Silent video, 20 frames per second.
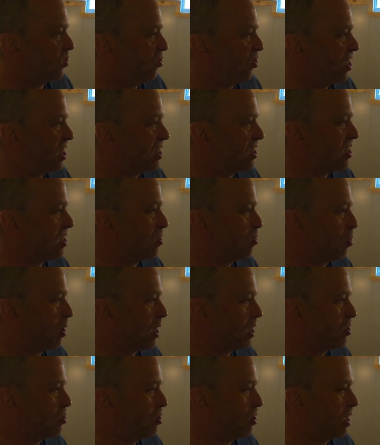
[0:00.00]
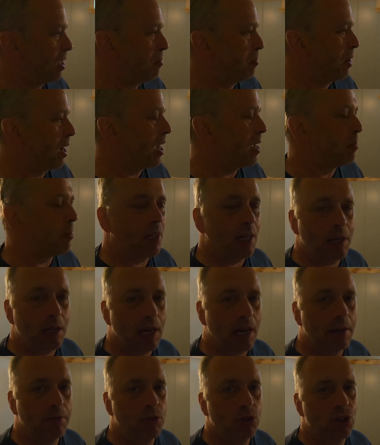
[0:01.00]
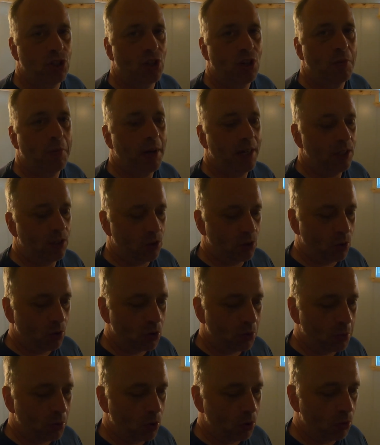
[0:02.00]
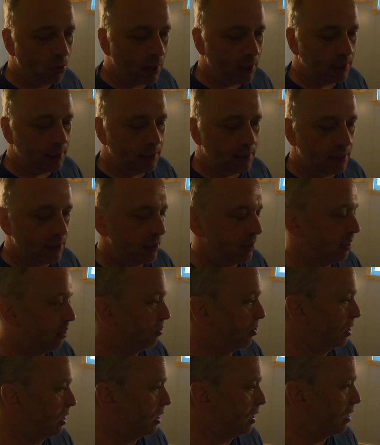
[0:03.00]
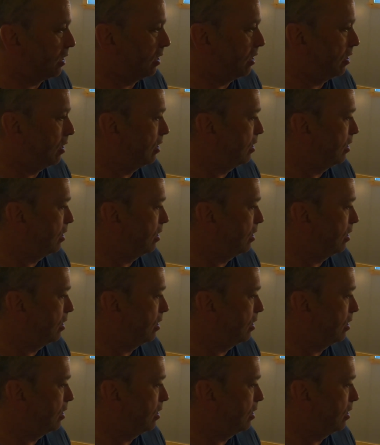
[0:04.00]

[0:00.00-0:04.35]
fancy ones you can buy, but I'm just gonna buy the normal one, definitely.